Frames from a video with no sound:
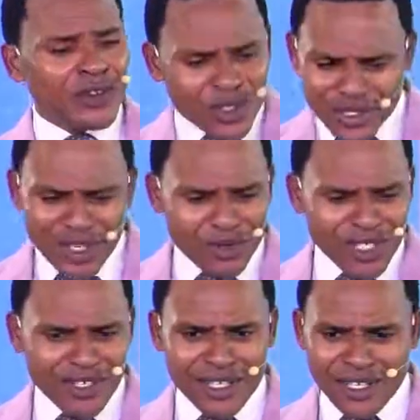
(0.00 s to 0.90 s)
just tell me
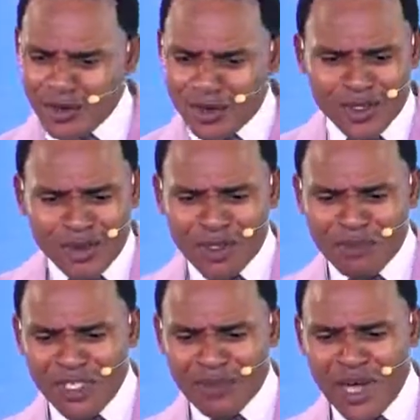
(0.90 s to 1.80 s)
and I will stop
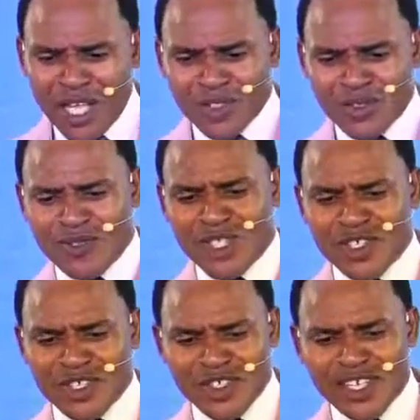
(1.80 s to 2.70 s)
being the pastor of the
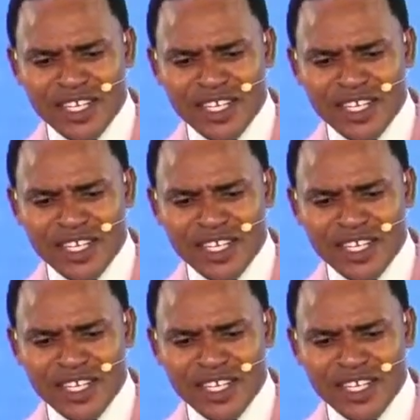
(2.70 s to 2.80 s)
church.